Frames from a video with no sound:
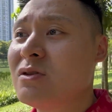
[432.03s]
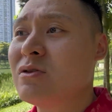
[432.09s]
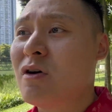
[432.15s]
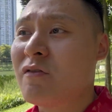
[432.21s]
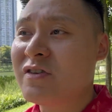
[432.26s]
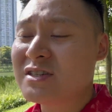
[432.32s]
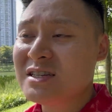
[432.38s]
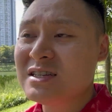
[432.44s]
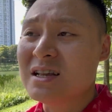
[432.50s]

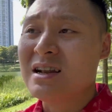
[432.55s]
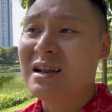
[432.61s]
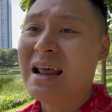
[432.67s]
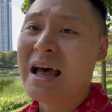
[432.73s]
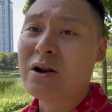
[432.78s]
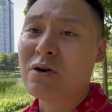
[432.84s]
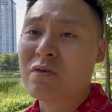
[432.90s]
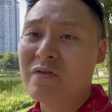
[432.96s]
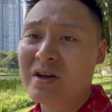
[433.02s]
obviously the
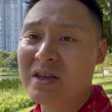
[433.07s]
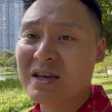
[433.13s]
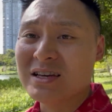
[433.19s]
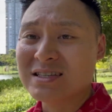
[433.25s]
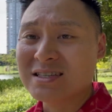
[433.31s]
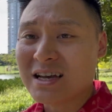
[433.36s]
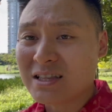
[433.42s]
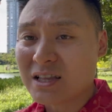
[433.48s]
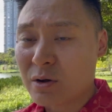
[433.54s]
land over here
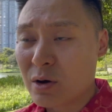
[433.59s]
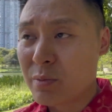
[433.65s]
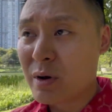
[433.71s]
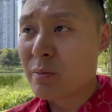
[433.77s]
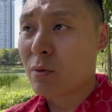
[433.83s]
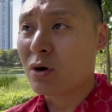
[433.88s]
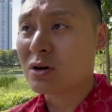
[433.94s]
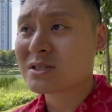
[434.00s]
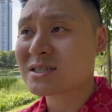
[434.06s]
is getting a bit
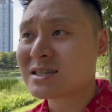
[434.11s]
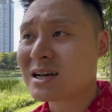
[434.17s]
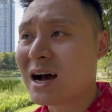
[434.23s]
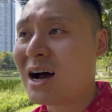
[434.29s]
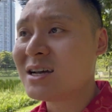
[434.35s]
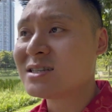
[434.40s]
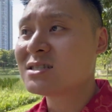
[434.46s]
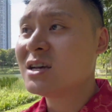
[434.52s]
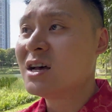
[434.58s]
more
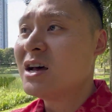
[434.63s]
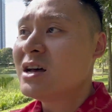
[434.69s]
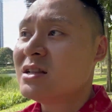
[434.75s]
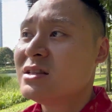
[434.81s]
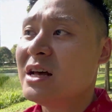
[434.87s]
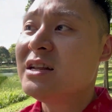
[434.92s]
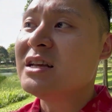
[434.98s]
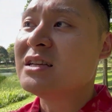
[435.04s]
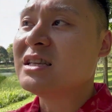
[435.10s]
scarce,
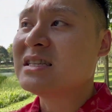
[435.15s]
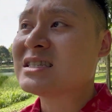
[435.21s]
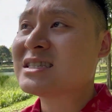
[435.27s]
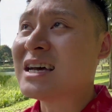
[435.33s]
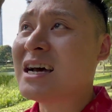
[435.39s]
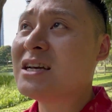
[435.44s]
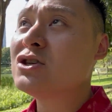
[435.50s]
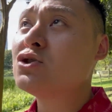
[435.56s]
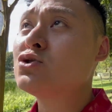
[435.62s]
then they
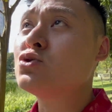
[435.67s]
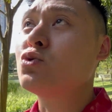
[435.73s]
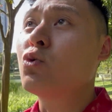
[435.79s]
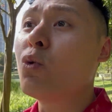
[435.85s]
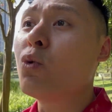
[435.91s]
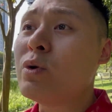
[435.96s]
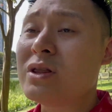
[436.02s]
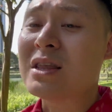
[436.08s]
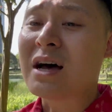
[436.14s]
decided to go
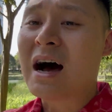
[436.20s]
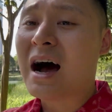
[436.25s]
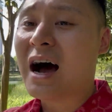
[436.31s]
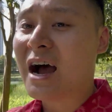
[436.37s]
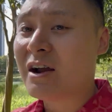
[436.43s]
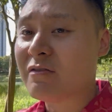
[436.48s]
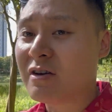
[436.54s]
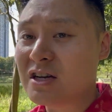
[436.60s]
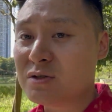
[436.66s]
with the
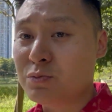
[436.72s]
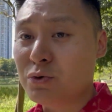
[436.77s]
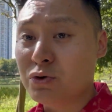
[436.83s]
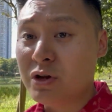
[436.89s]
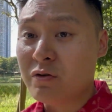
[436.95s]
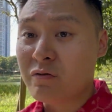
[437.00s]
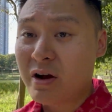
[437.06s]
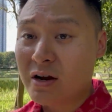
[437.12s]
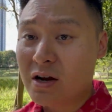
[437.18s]
high-rise
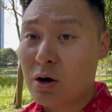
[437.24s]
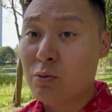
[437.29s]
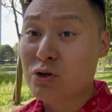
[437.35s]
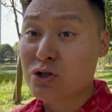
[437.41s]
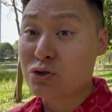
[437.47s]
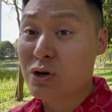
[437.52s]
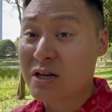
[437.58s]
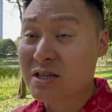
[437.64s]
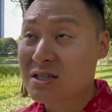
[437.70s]
building right now, which
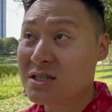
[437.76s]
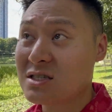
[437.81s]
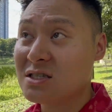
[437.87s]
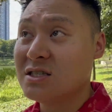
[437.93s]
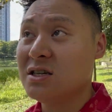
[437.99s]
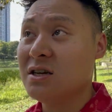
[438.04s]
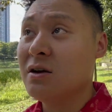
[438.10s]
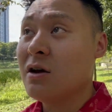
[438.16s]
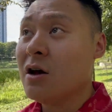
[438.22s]
you can
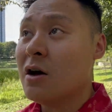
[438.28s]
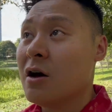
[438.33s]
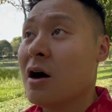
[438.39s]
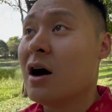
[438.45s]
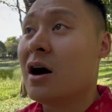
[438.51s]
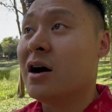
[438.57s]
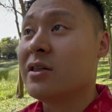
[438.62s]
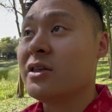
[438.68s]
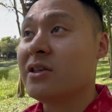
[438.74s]
see
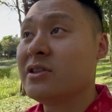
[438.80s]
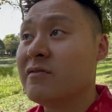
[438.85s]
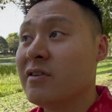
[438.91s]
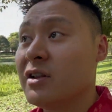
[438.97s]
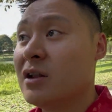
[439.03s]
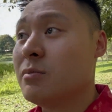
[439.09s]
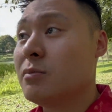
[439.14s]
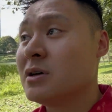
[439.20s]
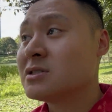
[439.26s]
the
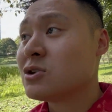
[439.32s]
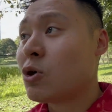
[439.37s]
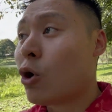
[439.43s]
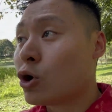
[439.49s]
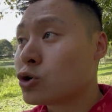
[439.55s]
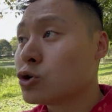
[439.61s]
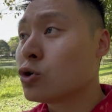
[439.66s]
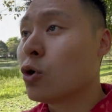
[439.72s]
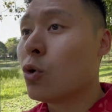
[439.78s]
developments
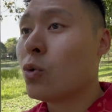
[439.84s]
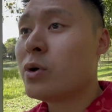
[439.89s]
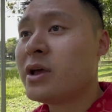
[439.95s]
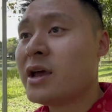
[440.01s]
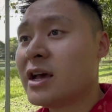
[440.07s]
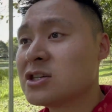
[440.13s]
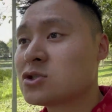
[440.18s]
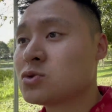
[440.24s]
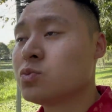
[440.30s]
ongoing
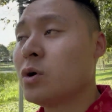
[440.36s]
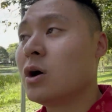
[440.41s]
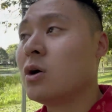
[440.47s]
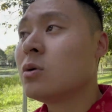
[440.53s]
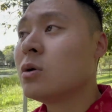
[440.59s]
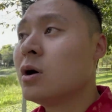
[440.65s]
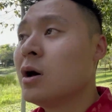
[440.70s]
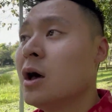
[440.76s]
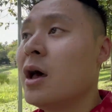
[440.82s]
as
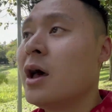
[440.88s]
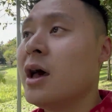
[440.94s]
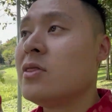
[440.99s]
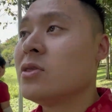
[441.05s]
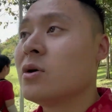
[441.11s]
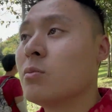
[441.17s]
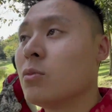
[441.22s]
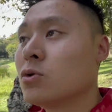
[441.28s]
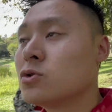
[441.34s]
well. And
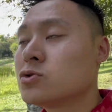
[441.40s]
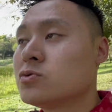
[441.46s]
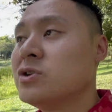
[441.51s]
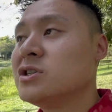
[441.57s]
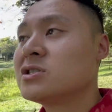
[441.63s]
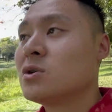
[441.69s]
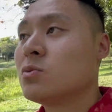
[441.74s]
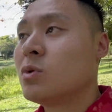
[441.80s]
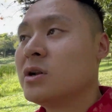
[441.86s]
the most
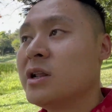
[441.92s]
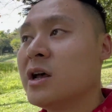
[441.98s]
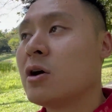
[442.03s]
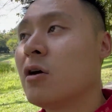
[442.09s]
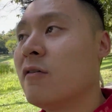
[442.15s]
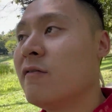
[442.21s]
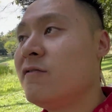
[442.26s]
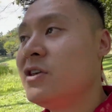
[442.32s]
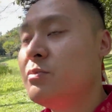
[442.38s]
recent one that
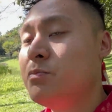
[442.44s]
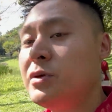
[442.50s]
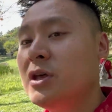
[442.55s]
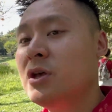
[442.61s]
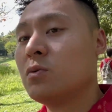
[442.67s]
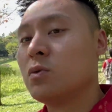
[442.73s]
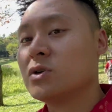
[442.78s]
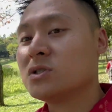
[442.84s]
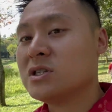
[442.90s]
got
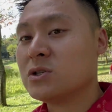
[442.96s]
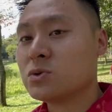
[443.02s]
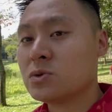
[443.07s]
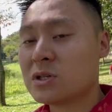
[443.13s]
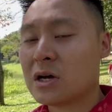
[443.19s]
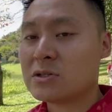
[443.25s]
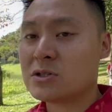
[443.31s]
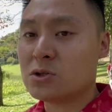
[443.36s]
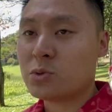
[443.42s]
VP was in
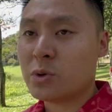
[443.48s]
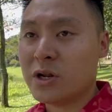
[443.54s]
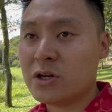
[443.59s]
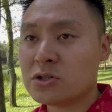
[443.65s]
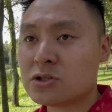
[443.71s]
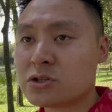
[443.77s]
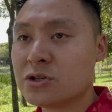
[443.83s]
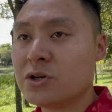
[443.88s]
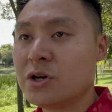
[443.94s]

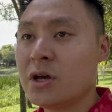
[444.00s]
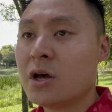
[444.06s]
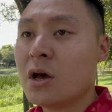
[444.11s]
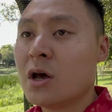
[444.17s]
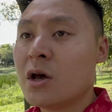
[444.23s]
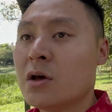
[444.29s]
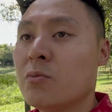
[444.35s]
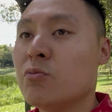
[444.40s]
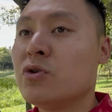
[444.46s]
2023,
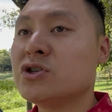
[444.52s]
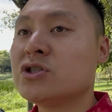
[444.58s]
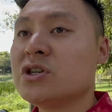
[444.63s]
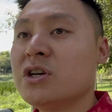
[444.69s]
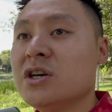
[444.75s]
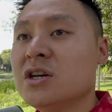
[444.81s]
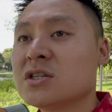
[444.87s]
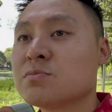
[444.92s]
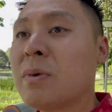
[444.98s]
which
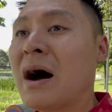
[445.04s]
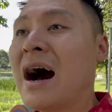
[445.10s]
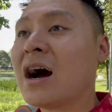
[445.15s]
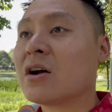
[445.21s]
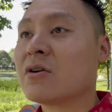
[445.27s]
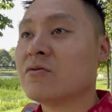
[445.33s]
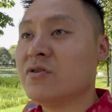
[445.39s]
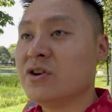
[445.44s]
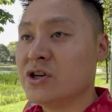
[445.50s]
is Park
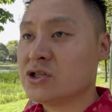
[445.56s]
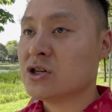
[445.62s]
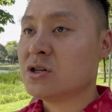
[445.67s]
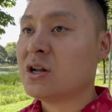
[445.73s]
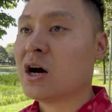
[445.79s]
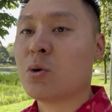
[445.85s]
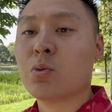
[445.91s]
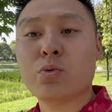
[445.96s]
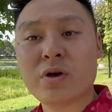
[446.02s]
Region.
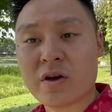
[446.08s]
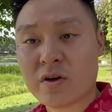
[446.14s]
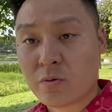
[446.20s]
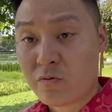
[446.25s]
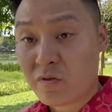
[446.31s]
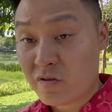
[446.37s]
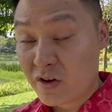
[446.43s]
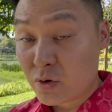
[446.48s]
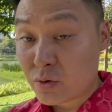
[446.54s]
We have
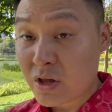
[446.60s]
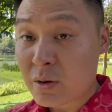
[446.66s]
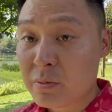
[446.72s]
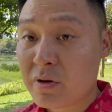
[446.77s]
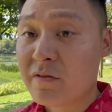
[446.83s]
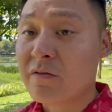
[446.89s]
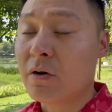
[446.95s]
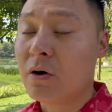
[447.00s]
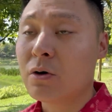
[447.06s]
reviewed that
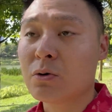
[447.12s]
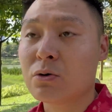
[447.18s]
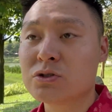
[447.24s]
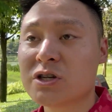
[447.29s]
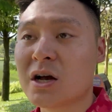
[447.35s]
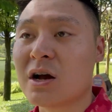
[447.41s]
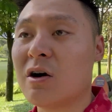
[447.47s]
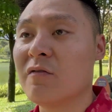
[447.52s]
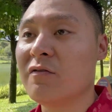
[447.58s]
before, go
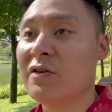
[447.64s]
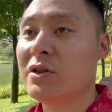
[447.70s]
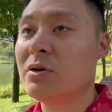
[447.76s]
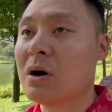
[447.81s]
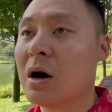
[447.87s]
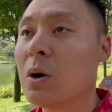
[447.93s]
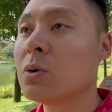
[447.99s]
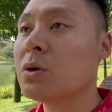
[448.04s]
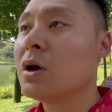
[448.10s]
check our video
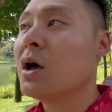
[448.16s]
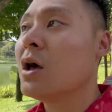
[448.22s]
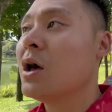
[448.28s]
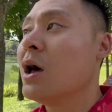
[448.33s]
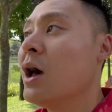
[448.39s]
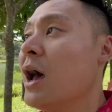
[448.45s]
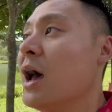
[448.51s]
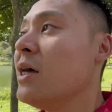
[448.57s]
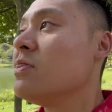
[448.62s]
out.
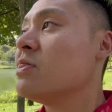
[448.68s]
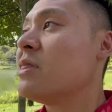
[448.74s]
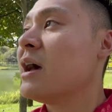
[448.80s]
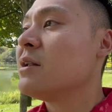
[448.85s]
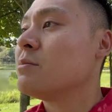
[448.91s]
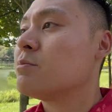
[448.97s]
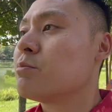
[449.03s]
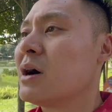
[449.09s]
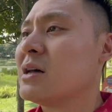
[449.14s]
And
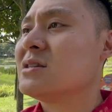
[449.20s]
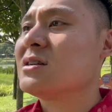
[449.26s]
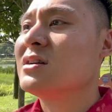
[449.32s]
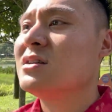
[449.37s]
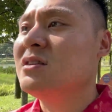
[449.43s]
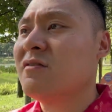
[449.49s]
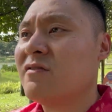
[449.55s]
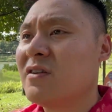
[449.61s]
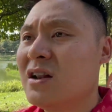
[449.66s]
that particular
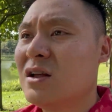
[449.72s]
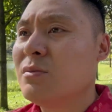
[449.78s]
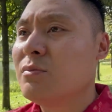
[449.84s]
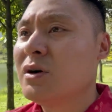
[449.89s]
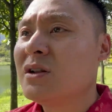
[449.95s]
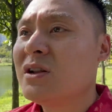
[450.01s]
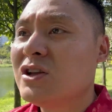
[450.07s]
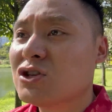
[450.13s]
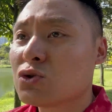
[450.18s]

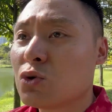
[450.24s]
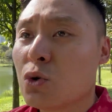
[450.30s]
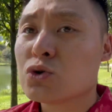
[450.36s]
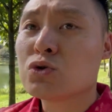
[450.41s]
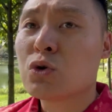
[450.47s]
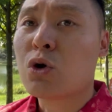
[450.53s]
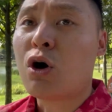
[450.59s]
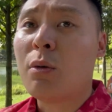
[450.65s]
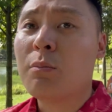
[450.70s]
development is
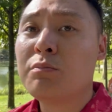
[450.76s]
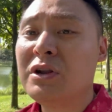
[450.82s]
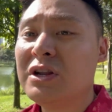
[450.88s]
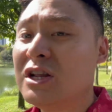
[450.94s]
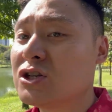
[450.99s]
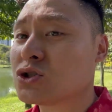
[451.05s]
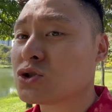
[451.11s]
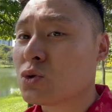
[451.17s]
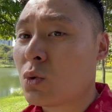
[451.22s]
also
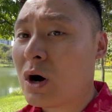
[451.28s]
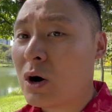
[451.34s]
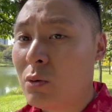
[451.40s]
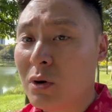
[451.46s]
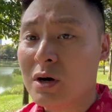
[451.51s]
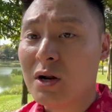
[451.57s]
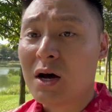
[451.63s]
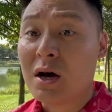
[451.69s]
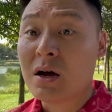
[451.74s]
completely sold out
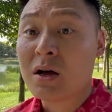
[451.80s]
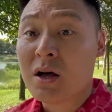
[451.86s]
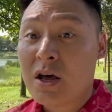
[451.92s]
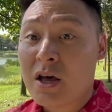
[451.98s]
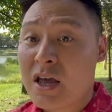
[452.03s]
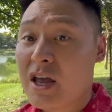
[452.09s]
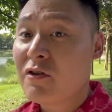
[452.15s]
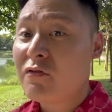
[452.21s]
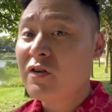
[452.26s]
one lah.
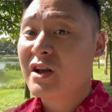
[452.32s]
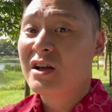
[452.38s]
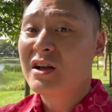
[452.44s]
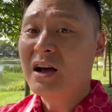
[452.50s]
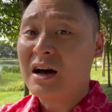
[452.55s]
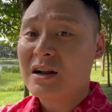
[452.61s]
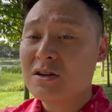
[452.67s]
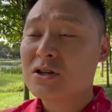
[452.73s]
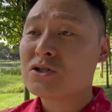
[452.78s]

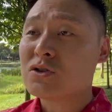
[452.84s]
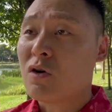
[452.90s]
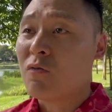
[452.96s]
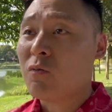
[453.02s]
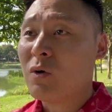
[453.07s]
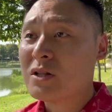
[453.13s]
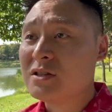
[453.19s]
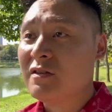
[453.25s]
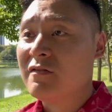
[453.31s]
Irregardless of
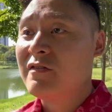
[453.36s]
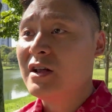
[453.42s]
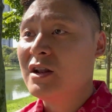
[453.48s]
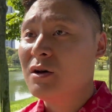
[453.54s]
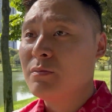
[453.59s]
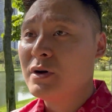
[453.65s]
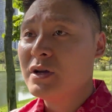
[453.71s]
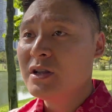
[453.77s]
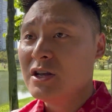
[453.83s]
what
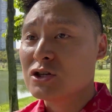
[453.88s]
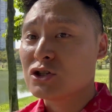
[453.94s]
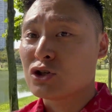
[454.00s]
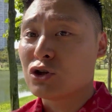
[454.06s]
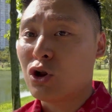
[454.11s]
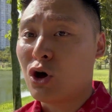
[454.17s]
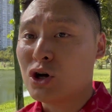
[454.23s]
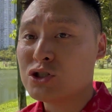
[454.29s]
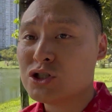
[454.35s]
development is
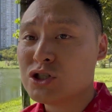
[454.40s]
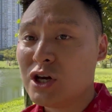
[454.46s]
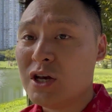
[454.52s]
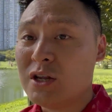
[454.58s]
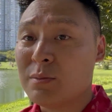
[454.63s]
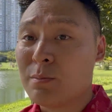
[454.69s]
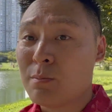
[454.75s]
launched in